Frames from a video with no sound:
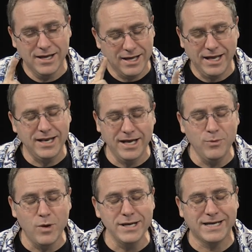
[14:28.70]
in
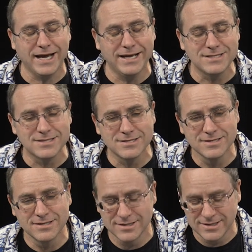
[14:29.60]
one case,
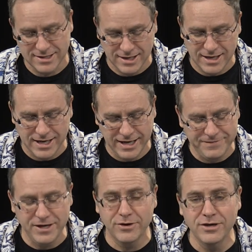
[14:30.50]
if
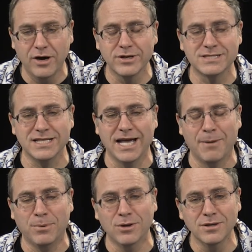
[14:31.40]
you don't notice the
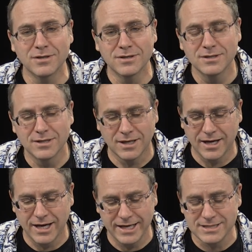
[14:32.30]
apple,
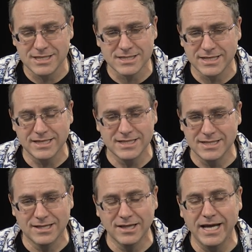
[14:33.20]
it's just going
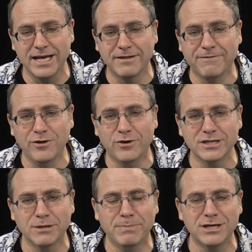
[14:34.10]
to lay on the floor in
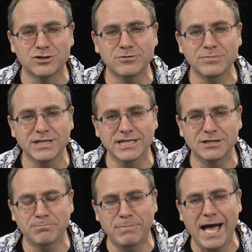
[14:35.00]
your bedroom in
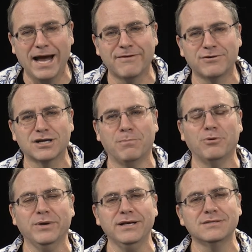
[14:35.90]
your bag for a
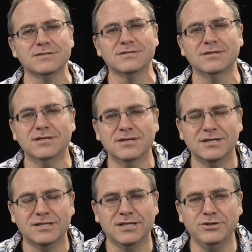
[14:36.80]
couple weeks
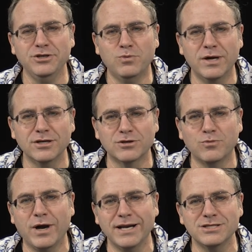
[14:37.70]
till you wonder
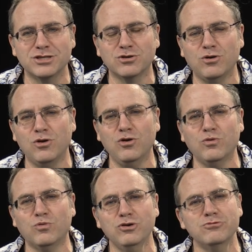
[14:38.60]
why does your
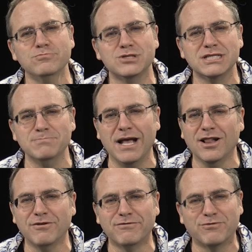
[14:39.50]
whole room
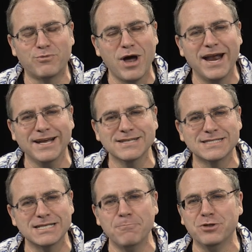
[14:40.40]
smell of rotting
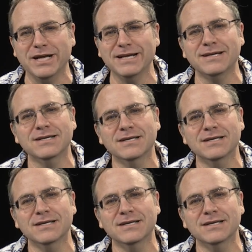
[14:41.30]
something